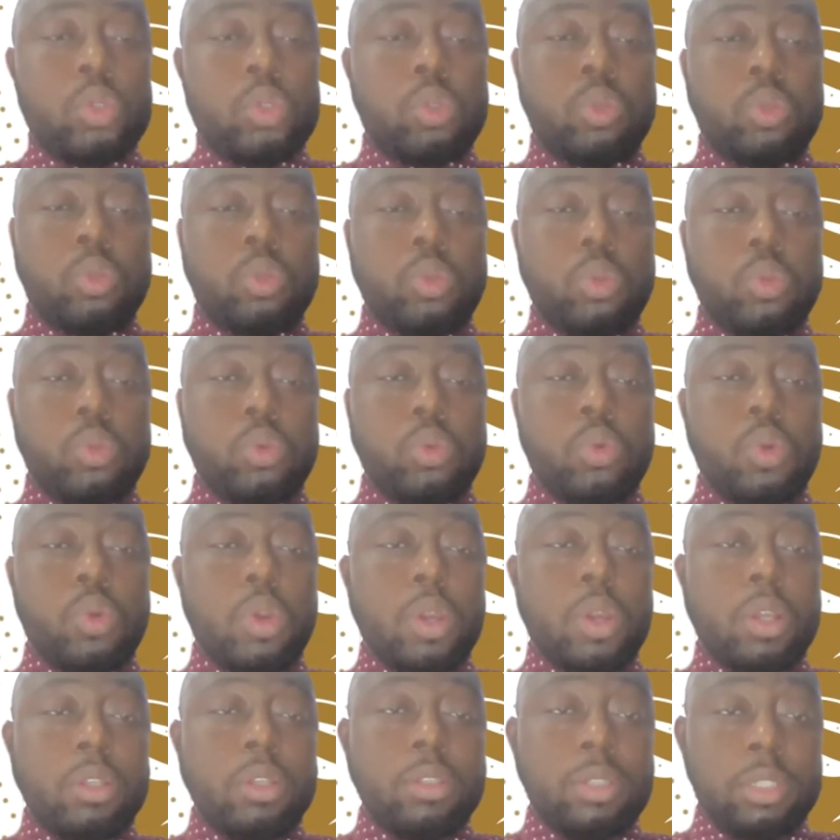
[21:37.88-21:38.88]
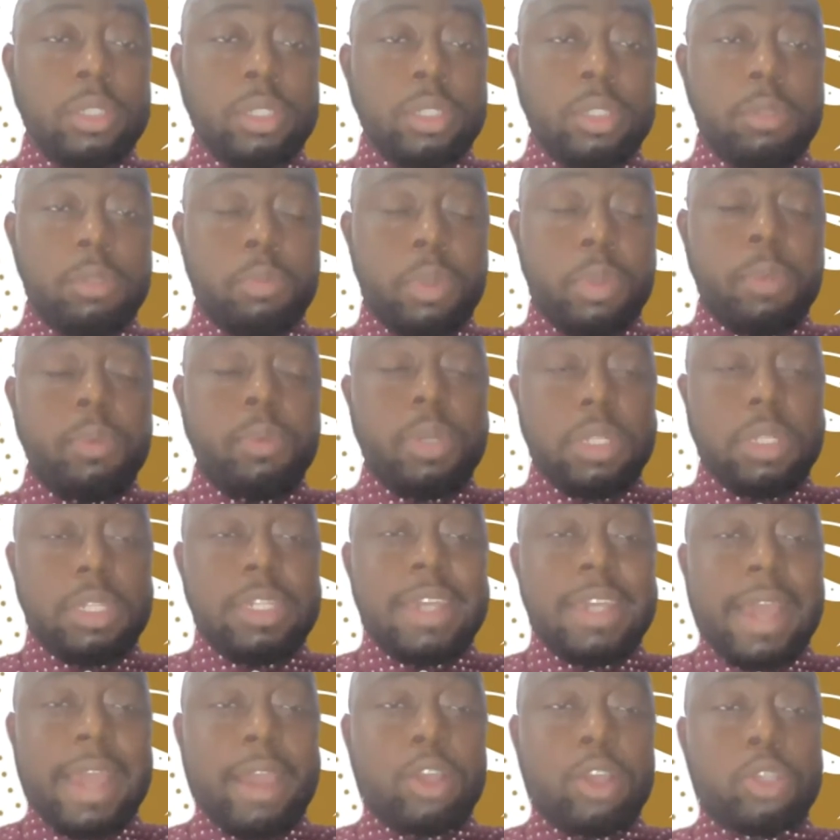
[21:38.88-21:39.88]
to the people in the
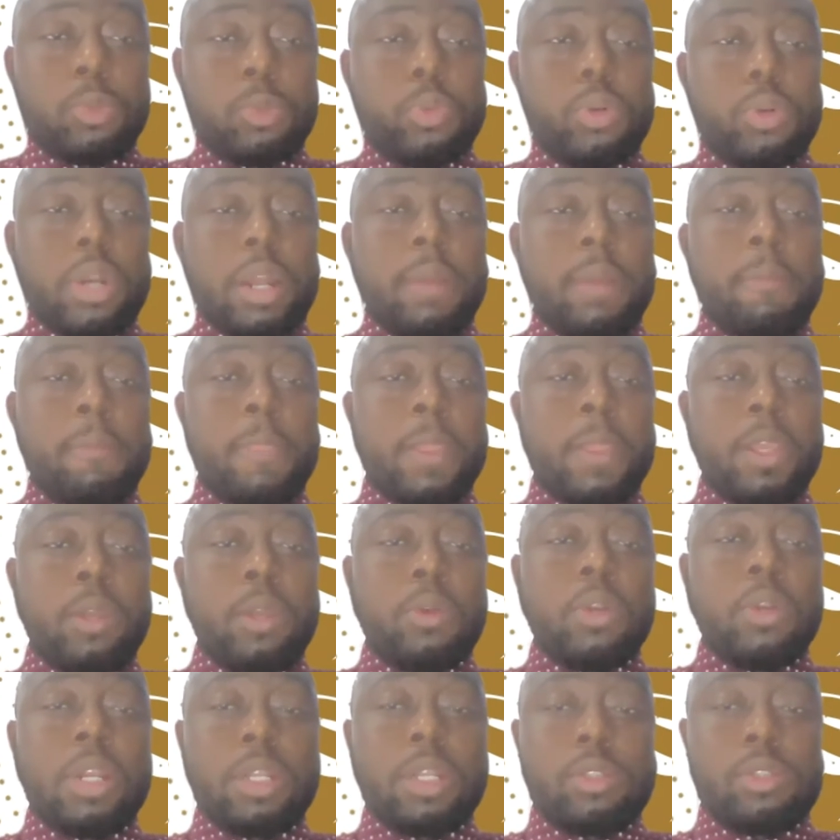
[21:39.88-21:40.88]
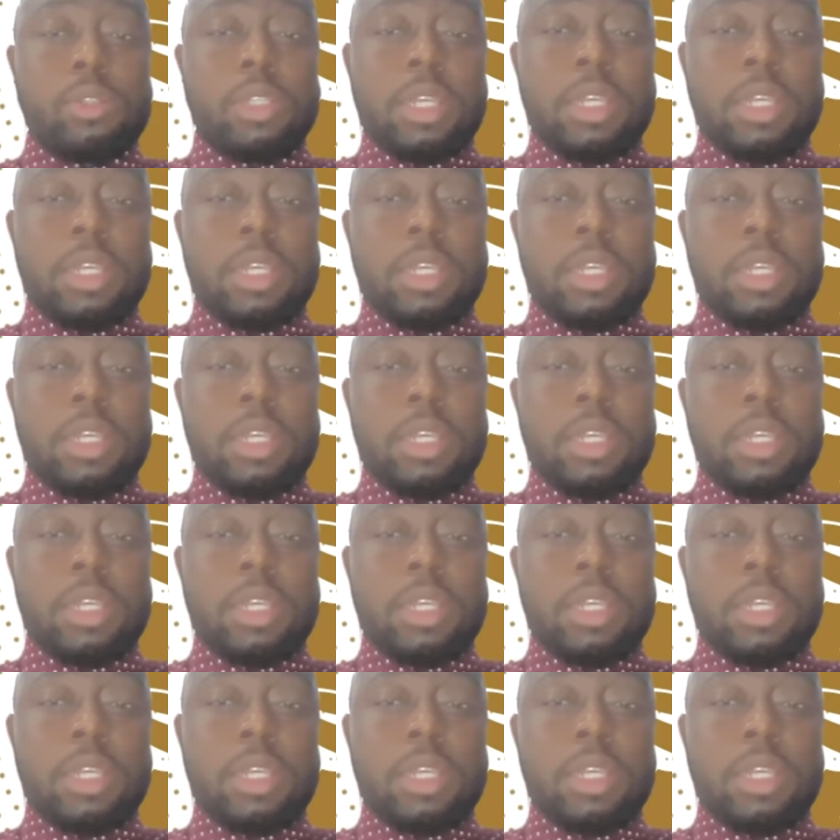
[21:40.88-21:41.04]
diaspora in order to